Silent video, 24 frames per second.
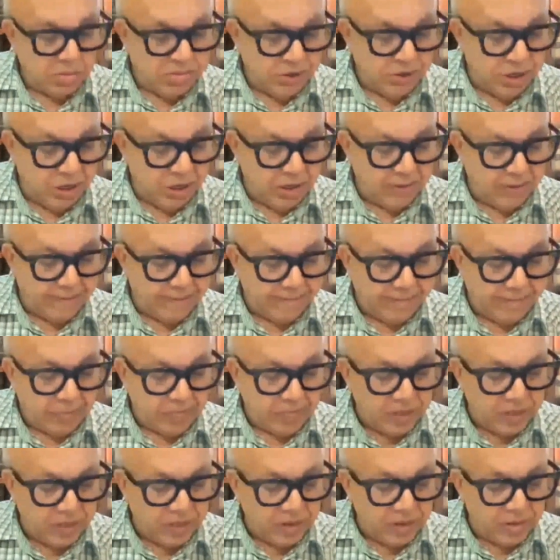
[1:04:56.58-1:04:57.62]
B,
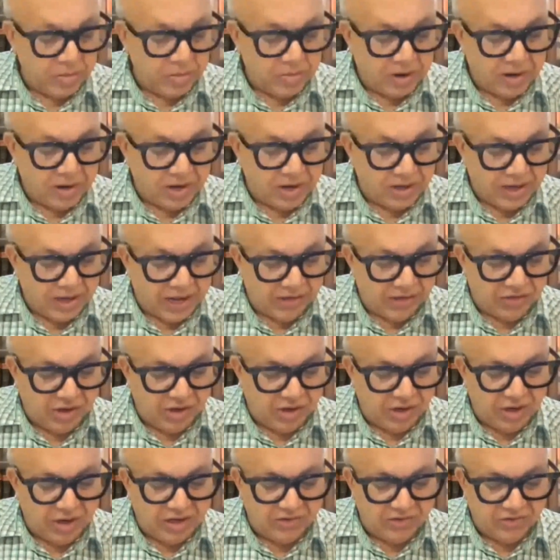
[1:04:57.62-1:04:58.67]
by
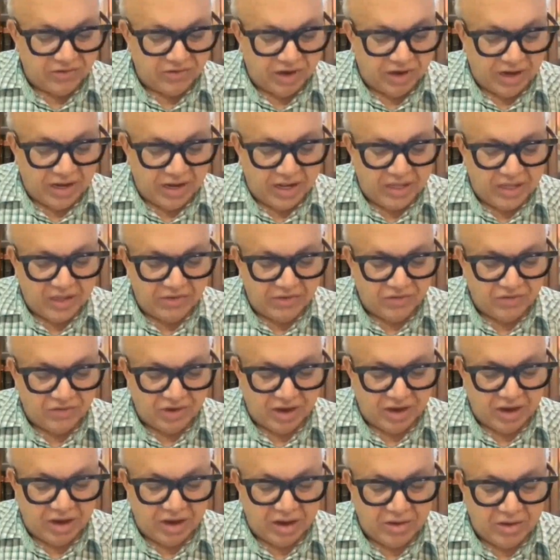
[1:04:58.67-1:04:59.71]
attaching and selling the
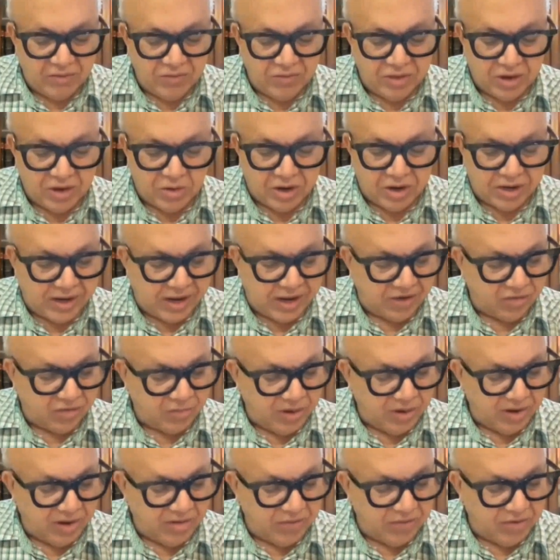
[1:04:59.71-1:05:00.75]
sale without
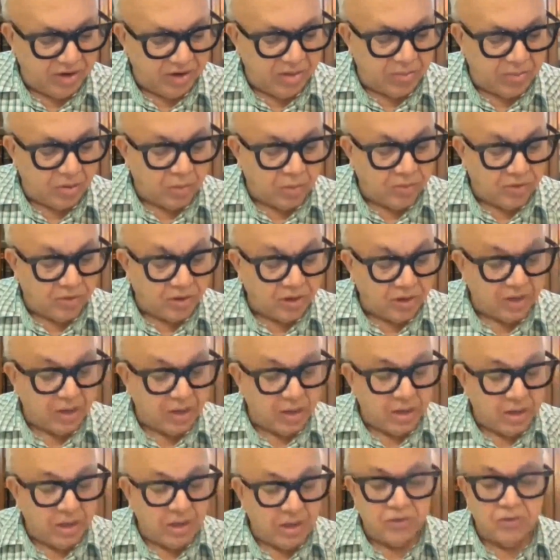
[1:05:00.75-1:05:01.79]
attachment of any property.
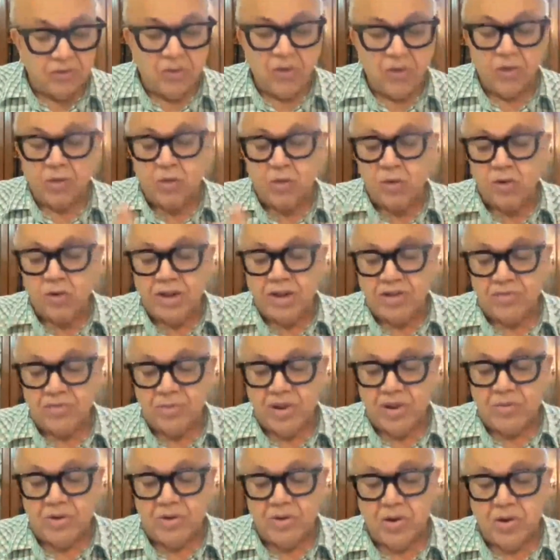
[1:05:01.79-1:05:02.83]
So the court
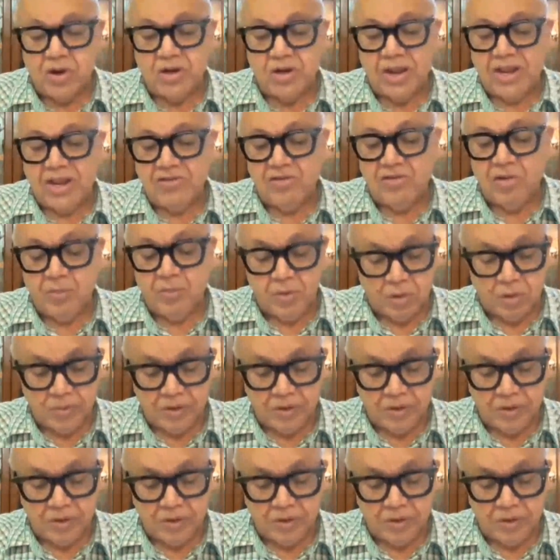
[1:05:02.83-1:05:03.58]
has power to attach the